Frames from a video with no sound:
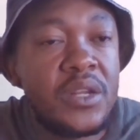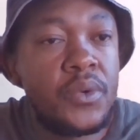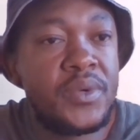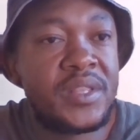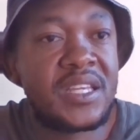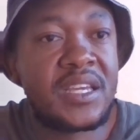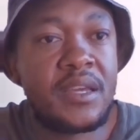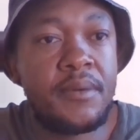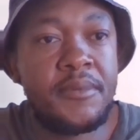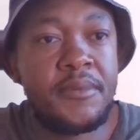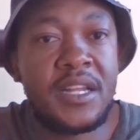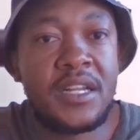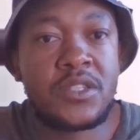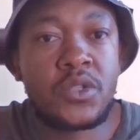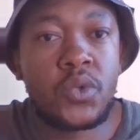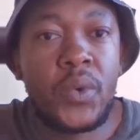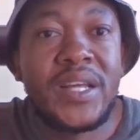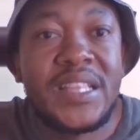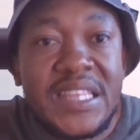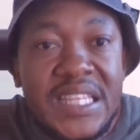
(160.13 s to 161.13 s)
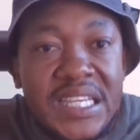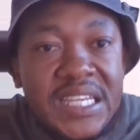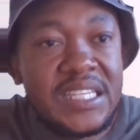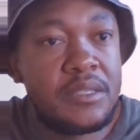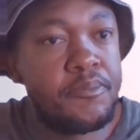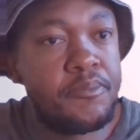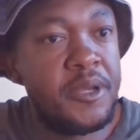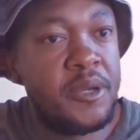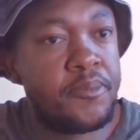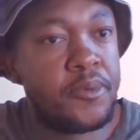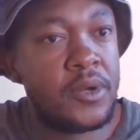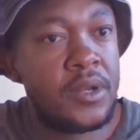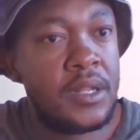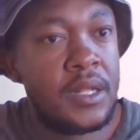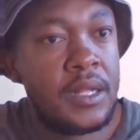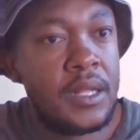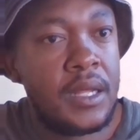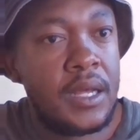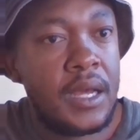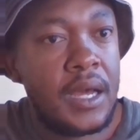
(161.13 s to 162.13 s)
with criminals when these people
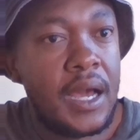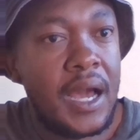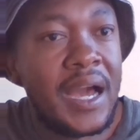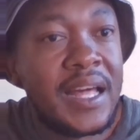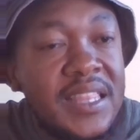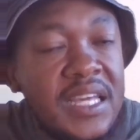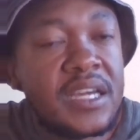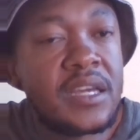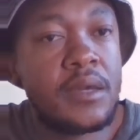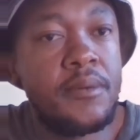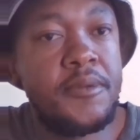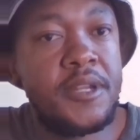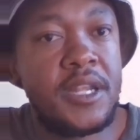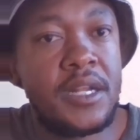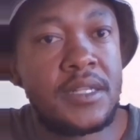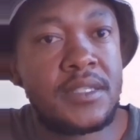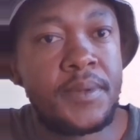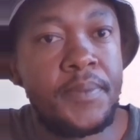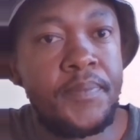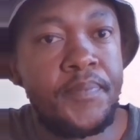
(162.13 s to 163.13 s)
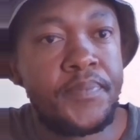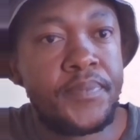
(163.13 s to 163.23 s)
are the criminals?